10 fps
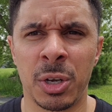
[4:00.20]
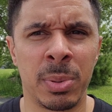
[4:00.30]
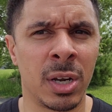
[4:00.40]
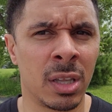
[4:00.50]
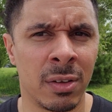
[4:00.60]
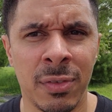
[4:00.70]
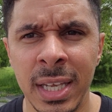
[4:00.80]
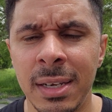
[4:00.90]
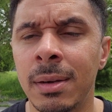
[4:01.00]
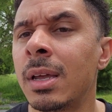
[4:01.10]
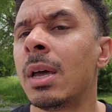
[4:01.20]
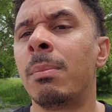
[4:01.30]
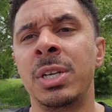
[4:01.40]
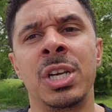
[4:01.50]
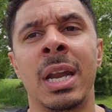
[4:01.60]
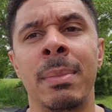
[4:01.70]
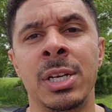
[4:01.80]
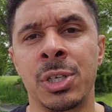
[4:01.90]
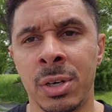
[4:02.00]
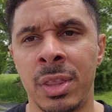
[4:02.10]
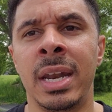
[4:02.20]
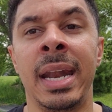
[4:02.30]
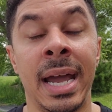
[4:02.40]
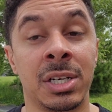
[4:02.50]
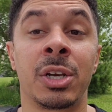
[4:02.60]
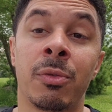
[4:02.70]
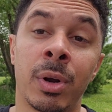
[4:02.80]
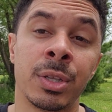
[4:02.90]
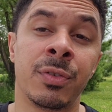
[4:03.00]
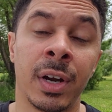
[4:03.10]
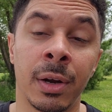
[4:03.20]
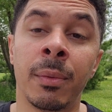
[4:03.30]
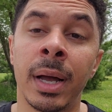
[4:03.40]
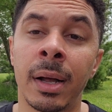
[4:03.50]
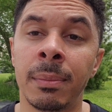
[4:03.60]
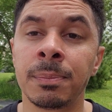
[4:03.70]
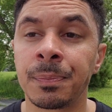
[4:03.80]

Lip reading: to put it on the fleet, but you got to make sure that it actually runs very well.